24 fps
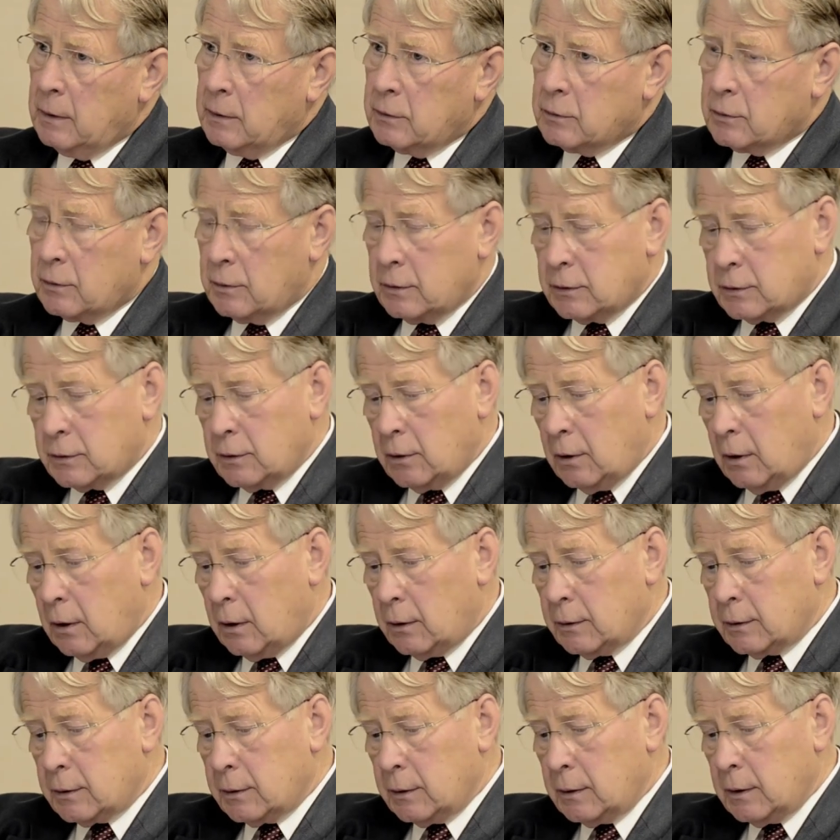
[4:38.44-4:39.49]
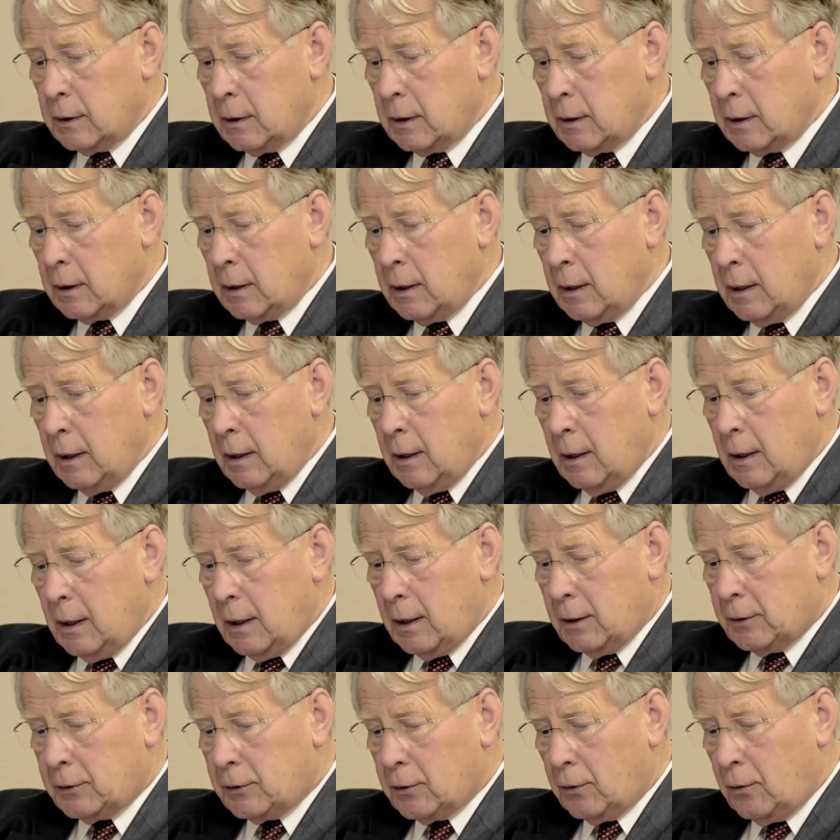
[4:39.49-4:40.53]
So it's not
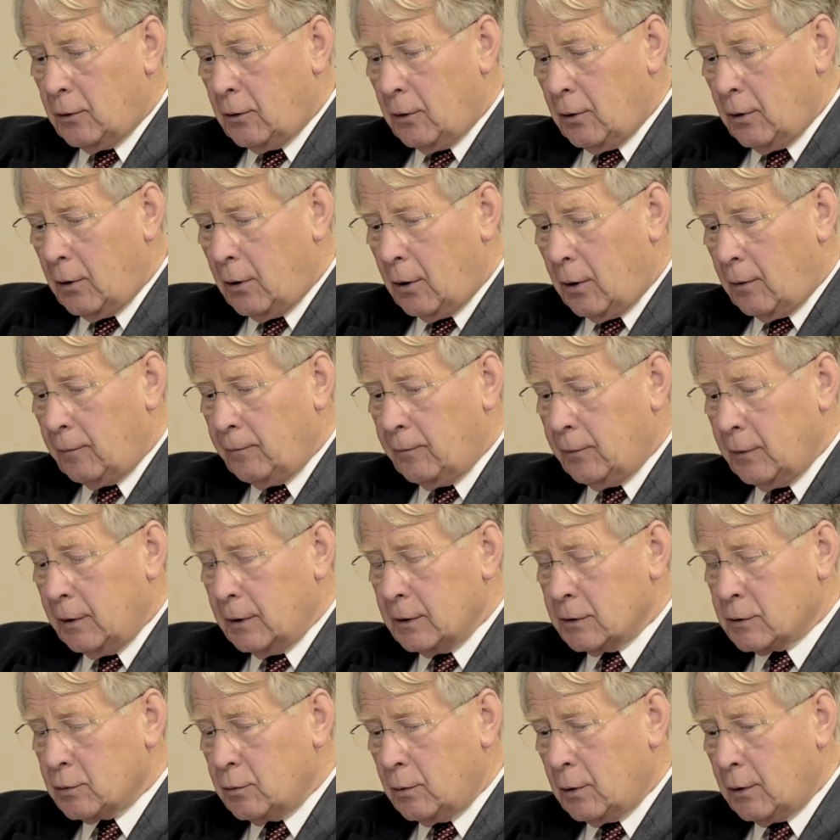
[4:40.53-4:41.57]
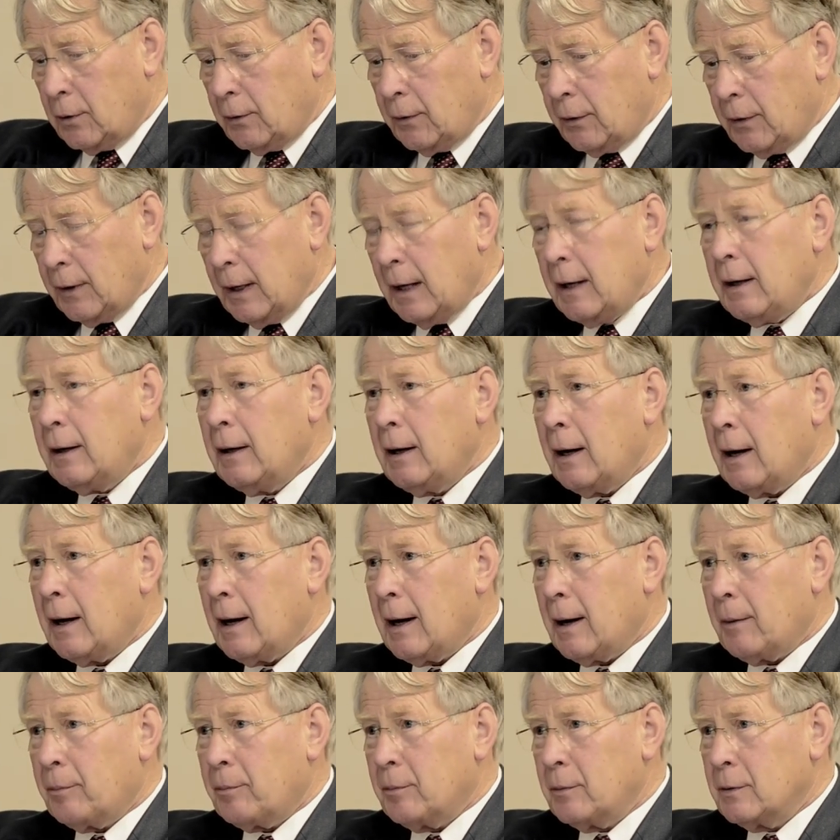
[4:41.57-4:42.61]
at all obvious what then
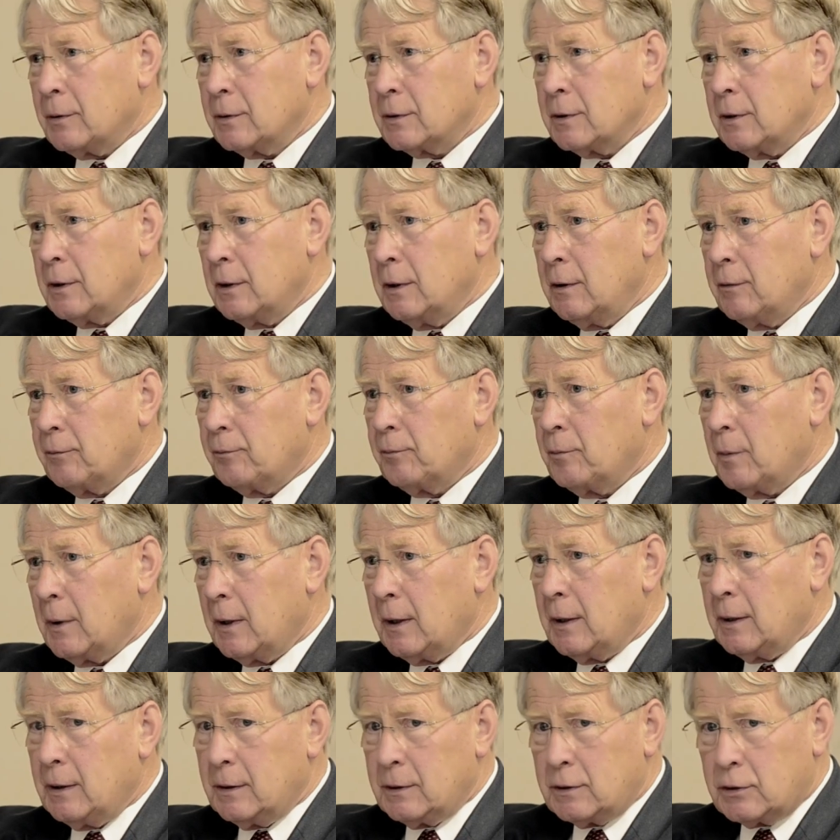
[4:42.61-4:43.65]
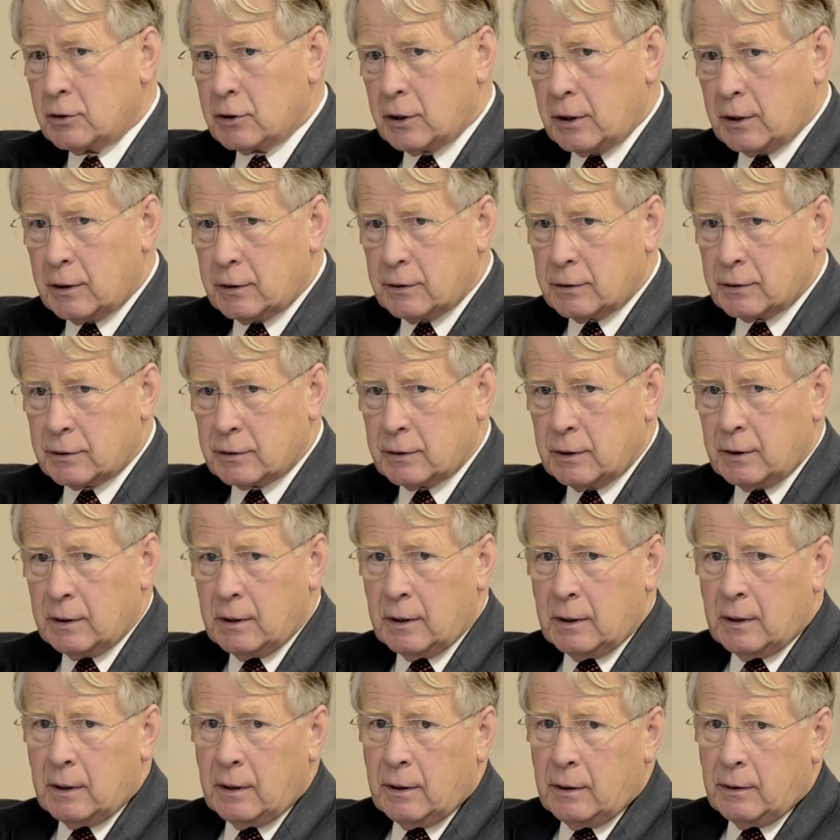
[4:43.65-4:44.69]
happens if, by any chance,
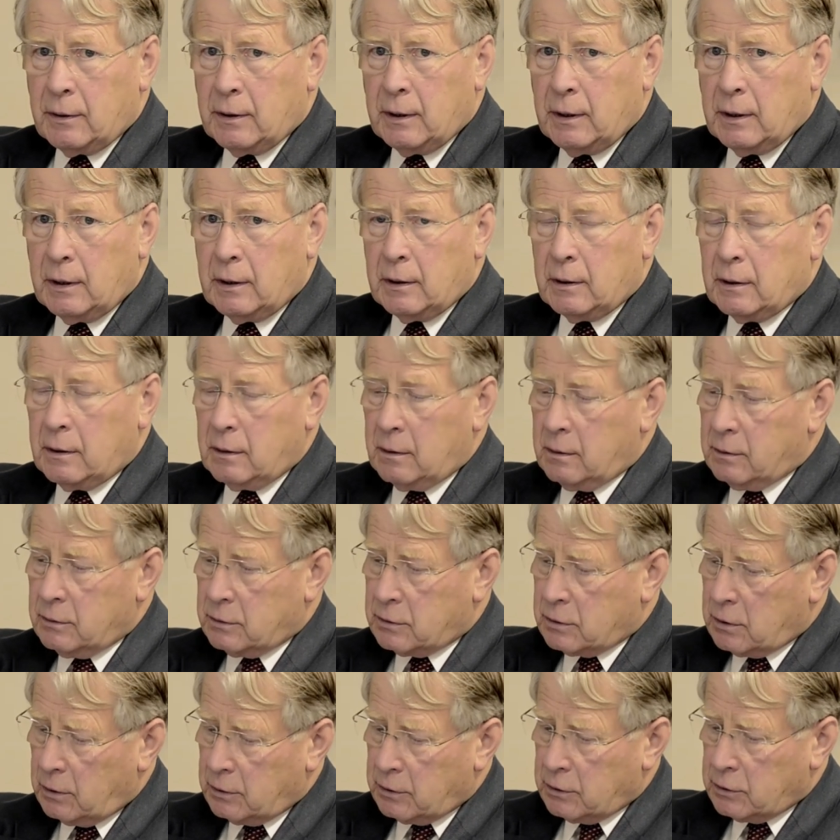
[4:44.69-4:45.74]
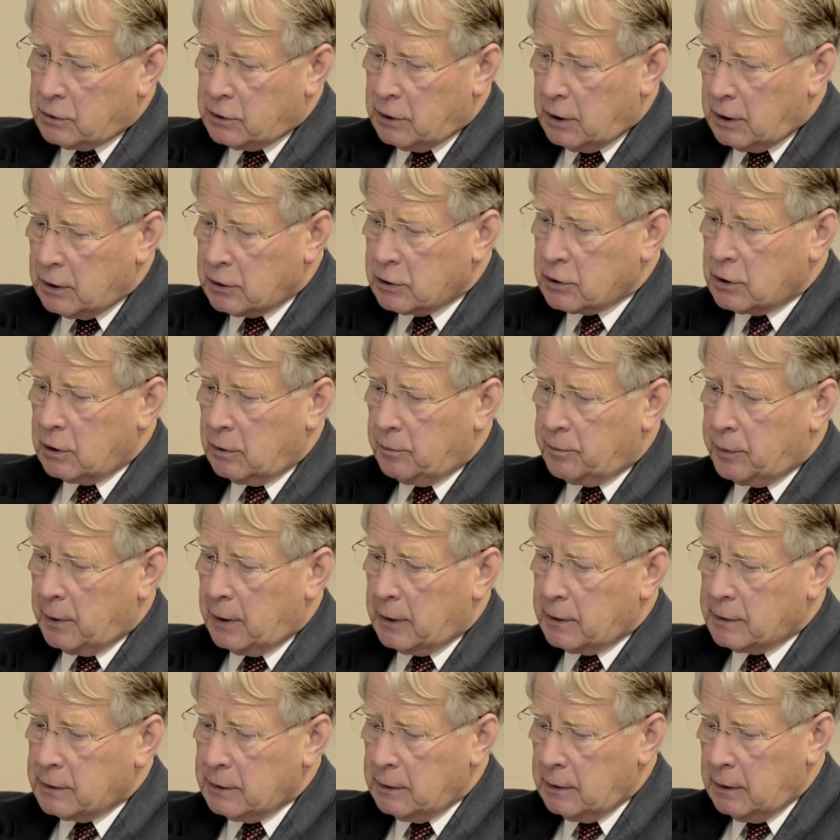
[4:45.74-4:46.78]
the Scottish National
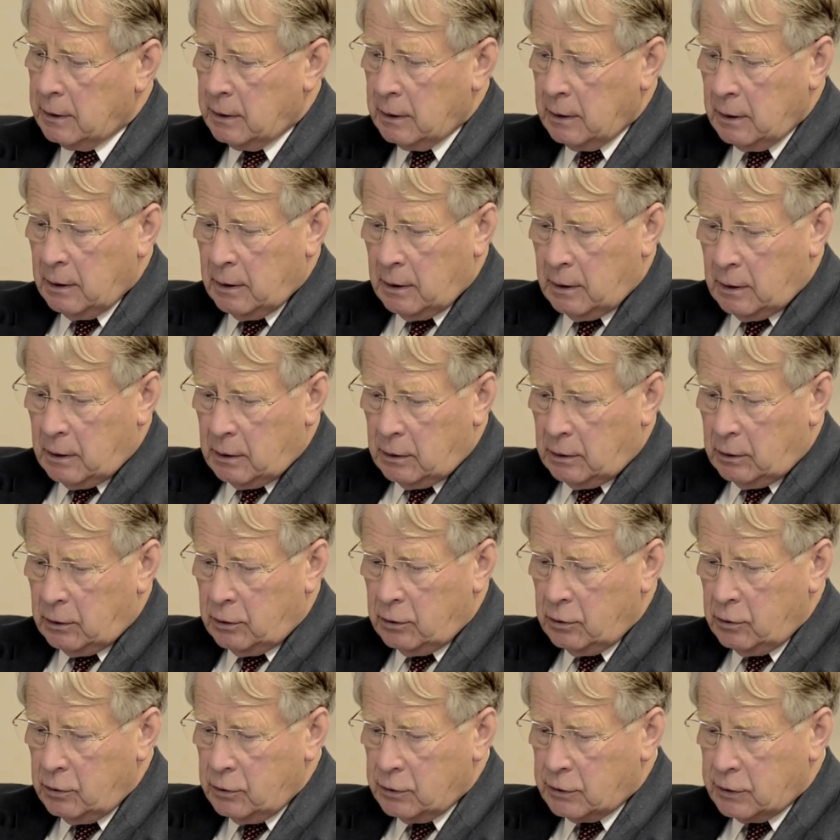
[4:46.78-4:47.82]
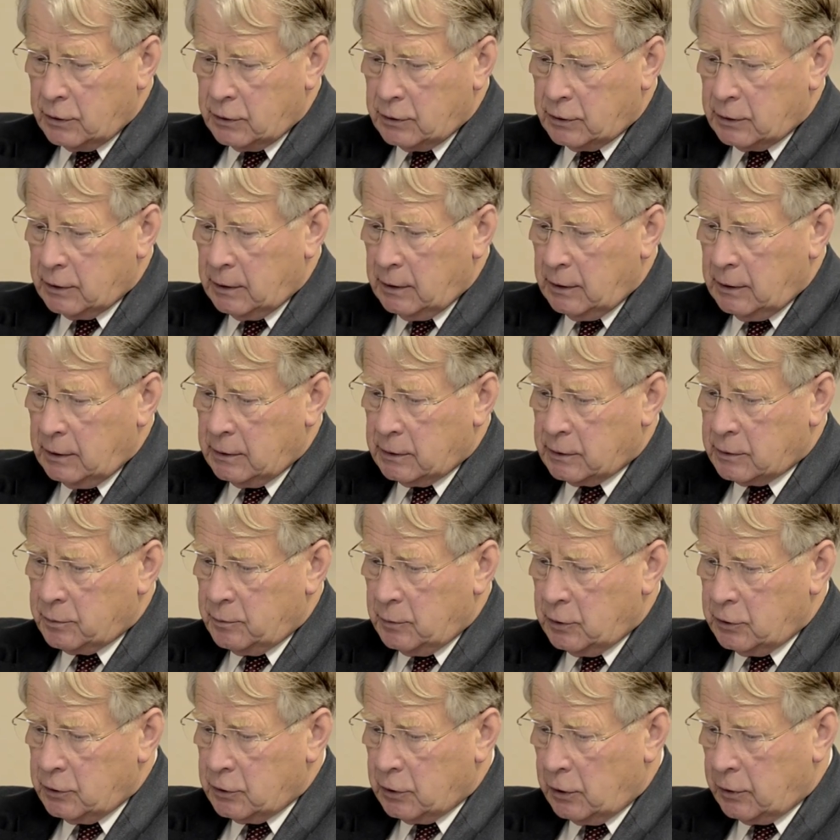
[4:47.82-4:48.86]
Party loses its
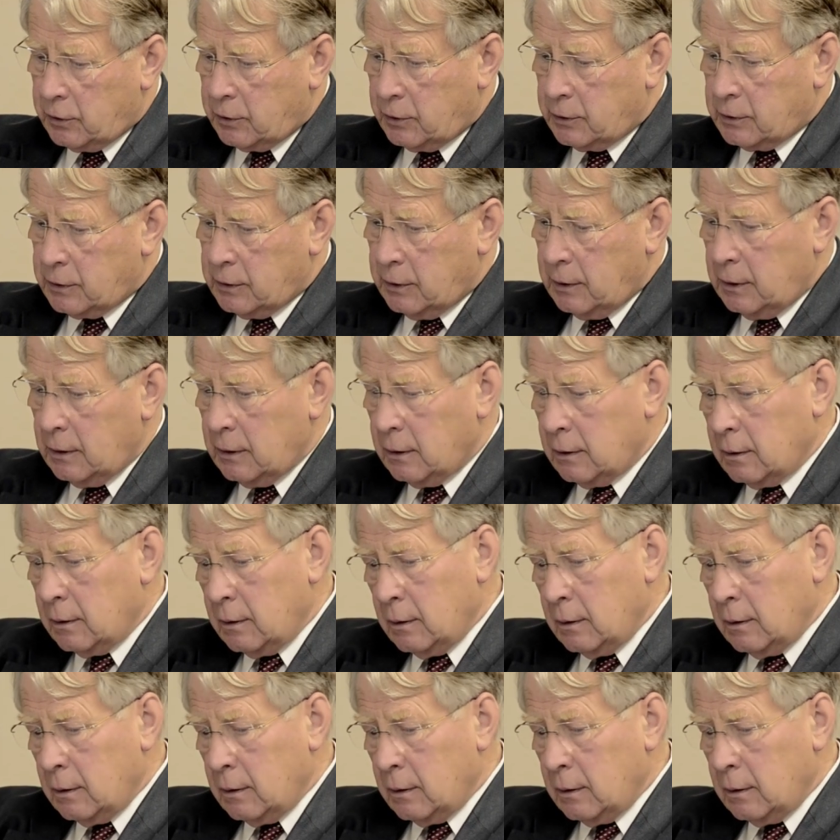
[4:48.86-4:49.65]
majority